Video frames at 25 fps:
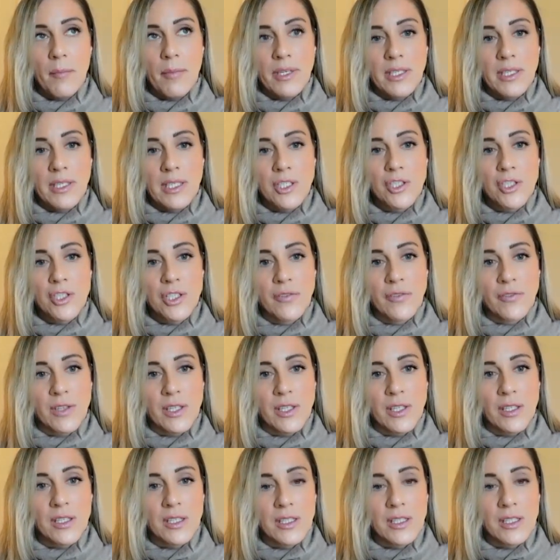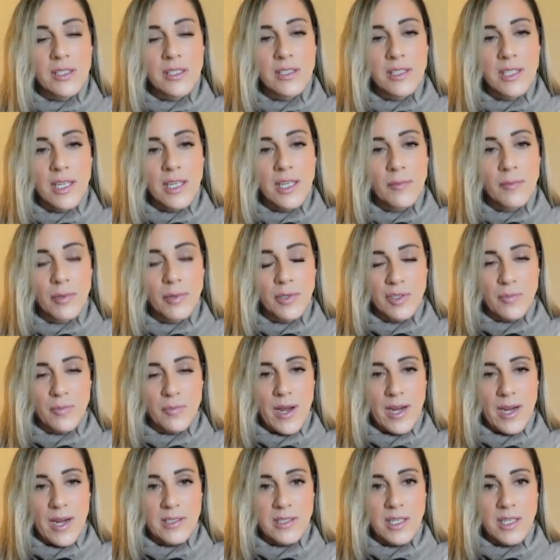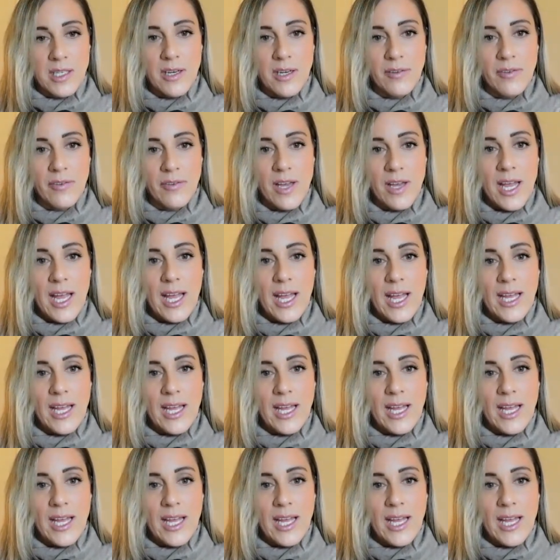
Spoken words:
but to shift the lens and perspective